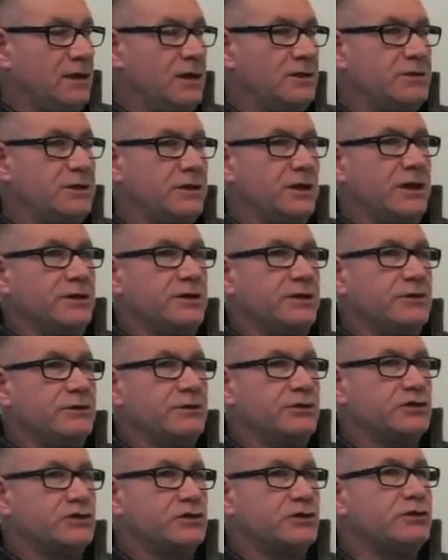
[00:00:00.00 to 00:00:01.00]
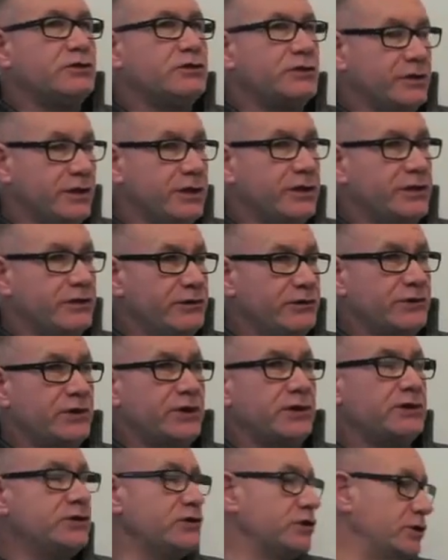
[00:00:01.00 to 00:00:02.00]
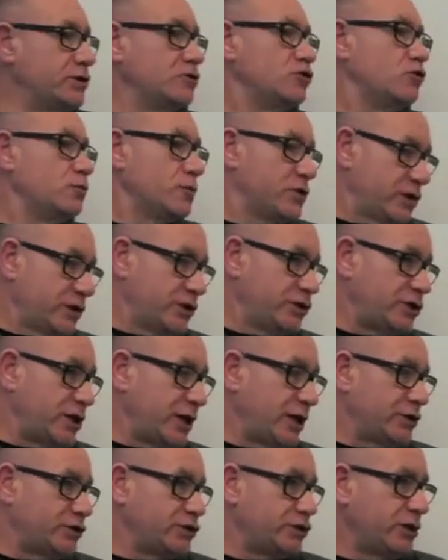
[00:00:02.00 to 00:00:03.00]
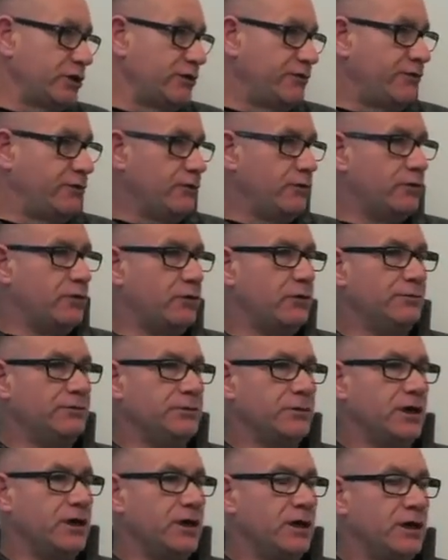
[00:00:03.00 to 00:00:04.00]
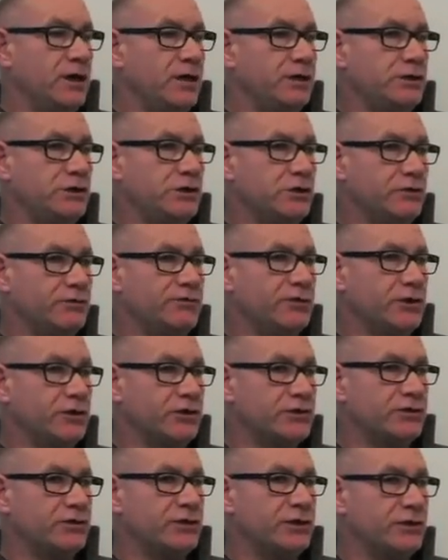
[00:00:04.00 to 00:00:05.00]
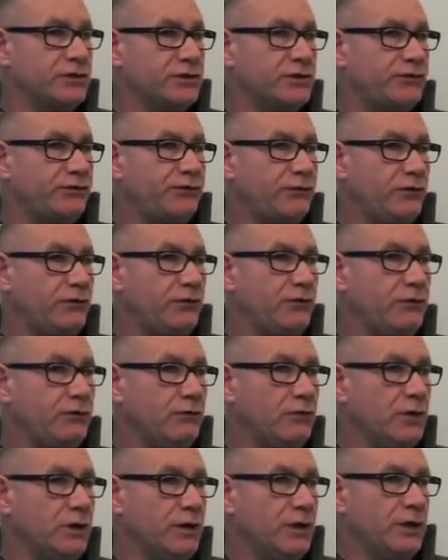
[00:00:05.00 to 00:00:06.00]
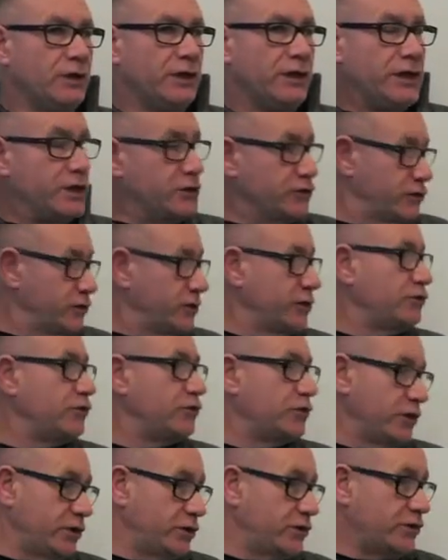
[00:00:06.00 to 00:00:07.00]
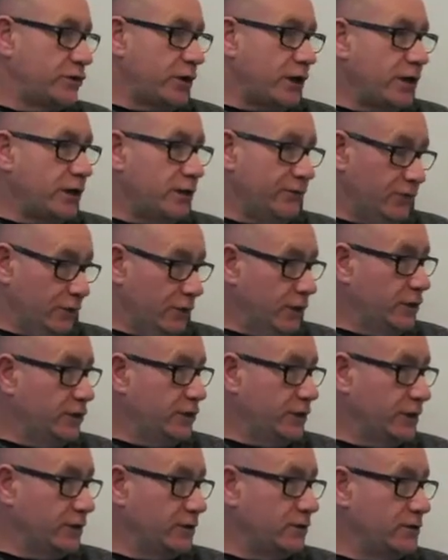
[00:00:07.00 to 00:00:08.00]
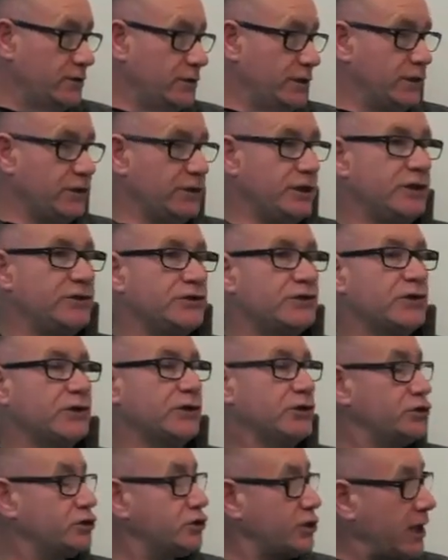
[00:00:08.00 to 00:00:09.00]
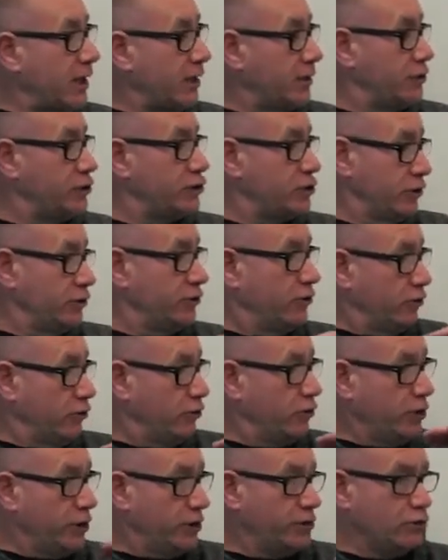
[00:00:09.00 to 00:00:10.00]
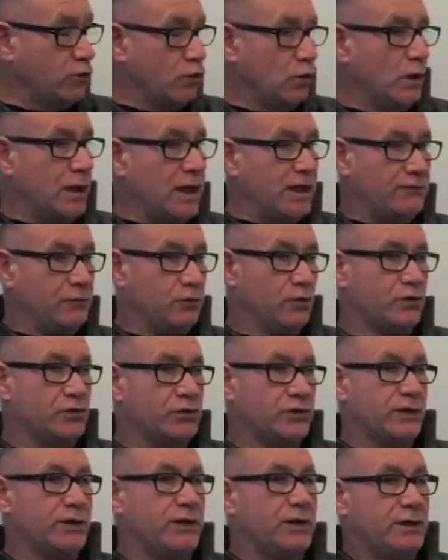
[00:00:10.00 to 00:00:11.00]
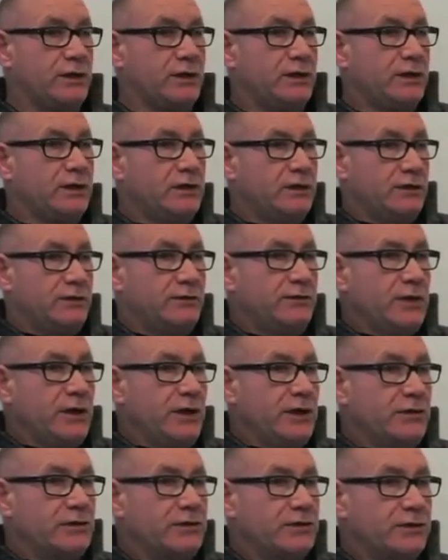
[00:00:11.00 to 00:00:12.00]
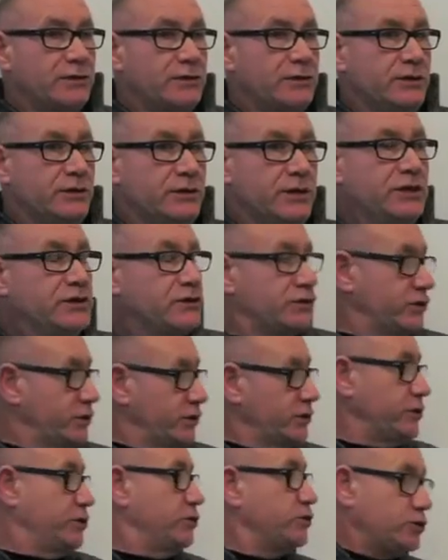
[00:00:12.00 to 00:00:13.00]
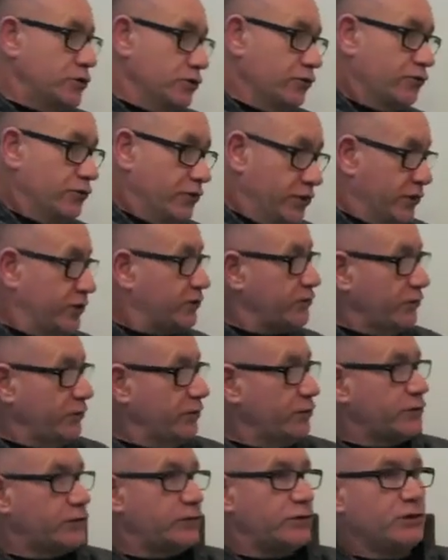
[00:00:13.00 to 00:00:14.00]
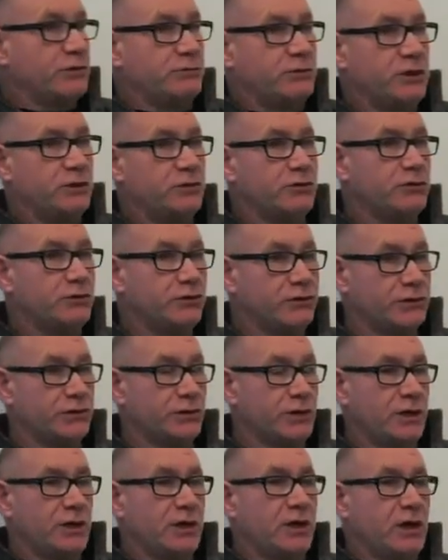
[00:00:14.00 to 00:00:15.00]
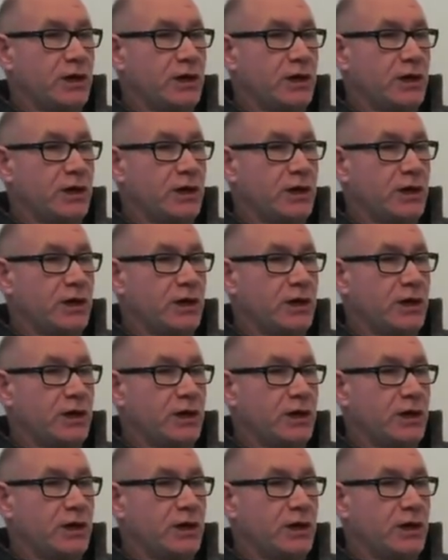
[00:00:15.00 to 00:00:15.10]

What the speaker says: I think the truth is, it is enormously challenging for universities to introduce this style of learning. It's a challenge at all levels. There's institutional resistance because